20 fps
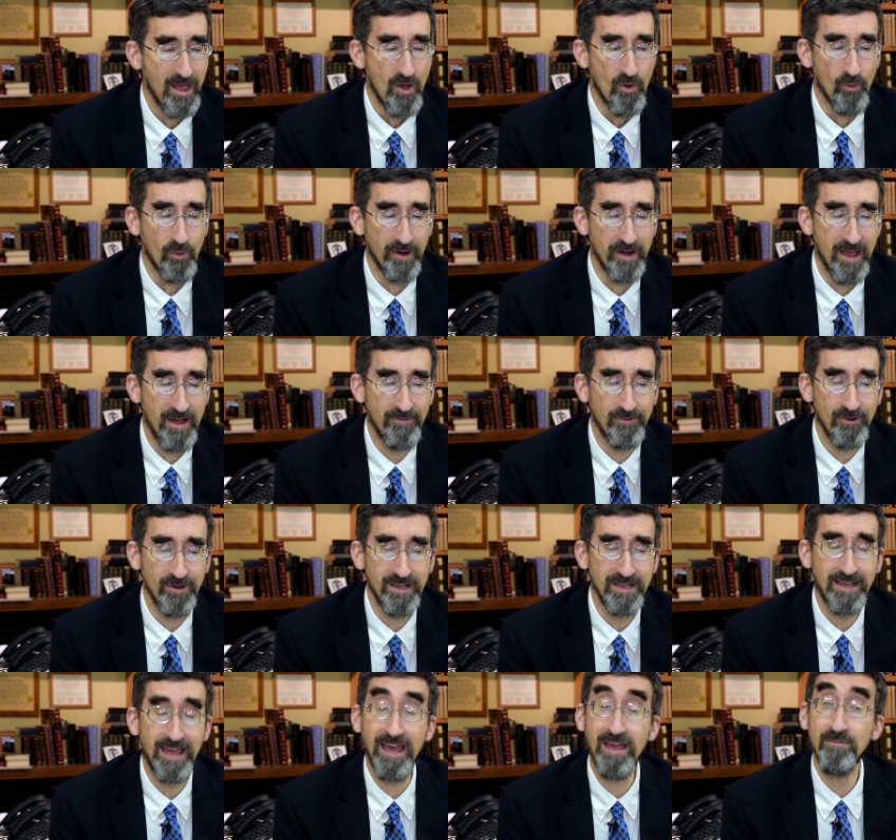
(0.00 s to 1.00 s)
Whenever
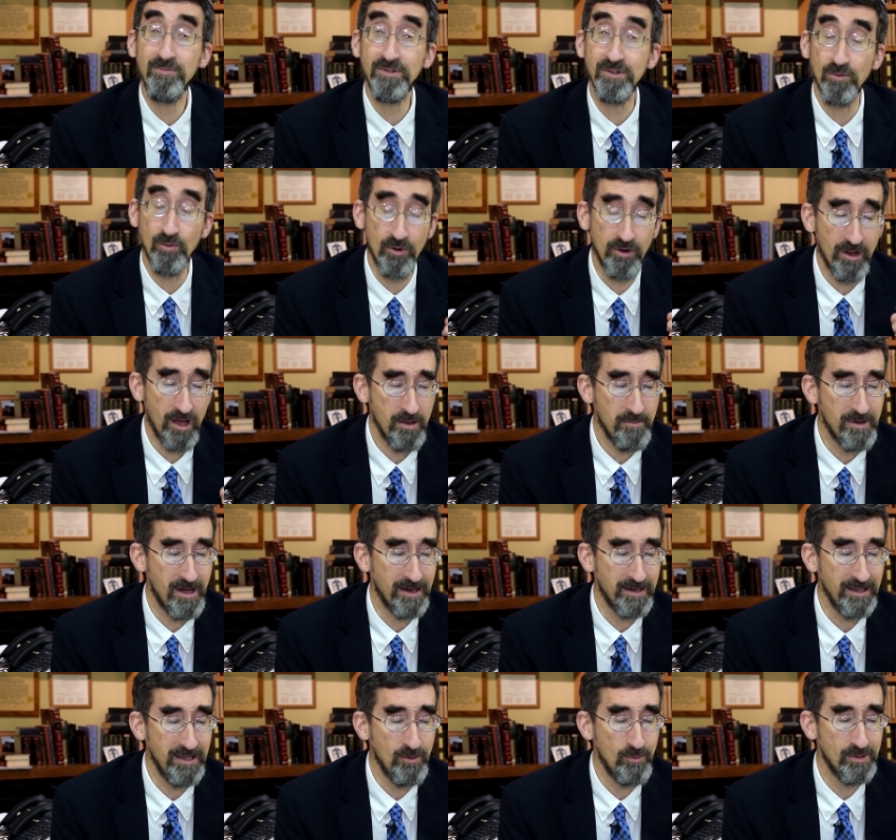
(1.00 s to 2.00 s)
he came to the word
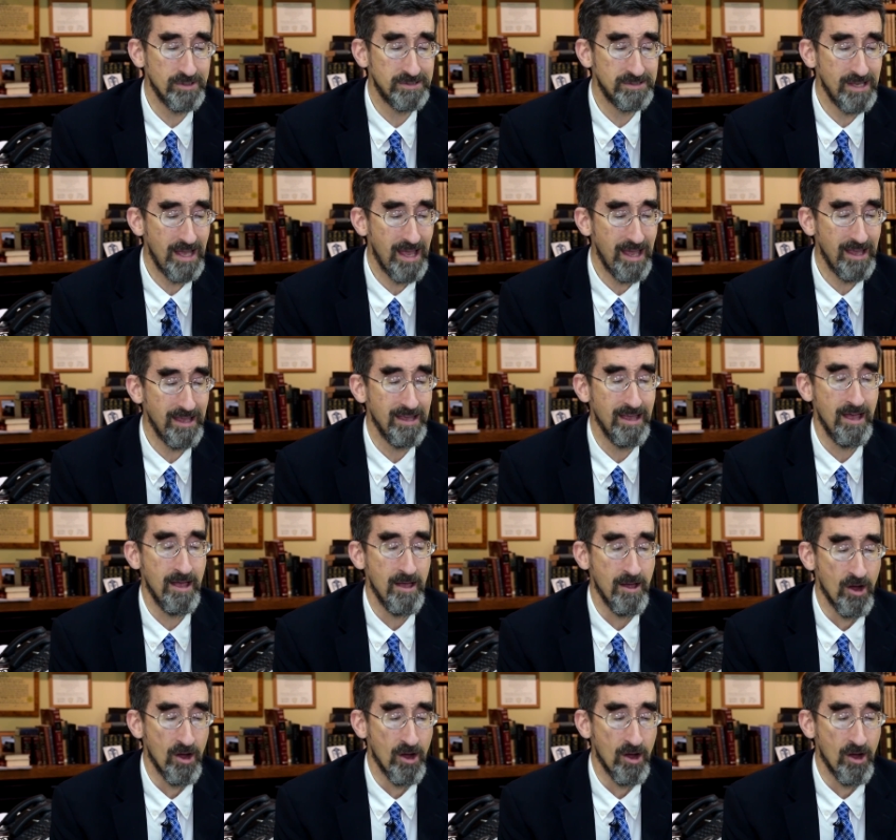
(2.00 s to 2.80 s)
Haman, he would say,